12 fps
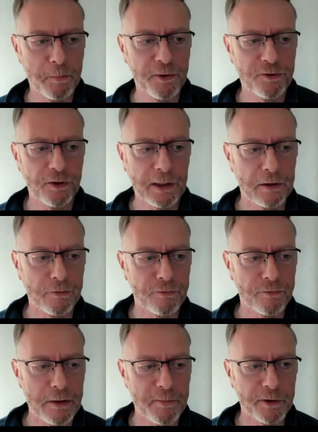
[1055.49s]
particular are
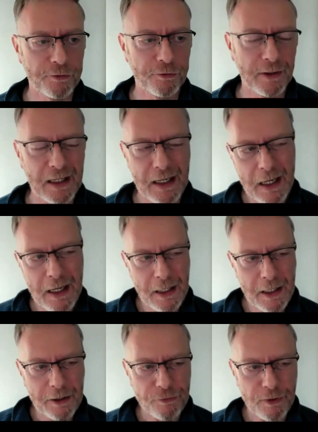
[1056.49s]
very much that,
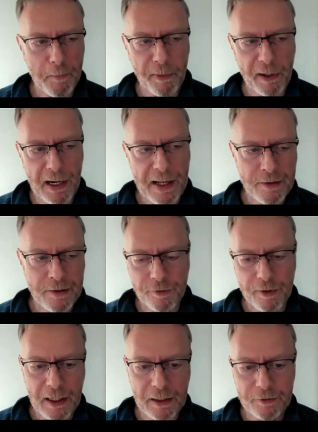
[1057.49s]
it's trying to blend
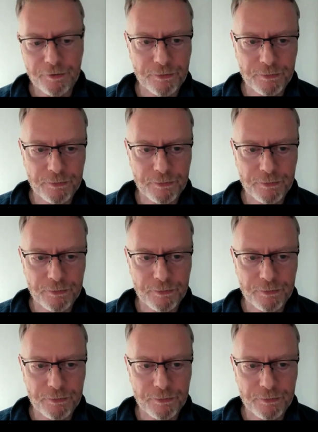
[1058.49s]
that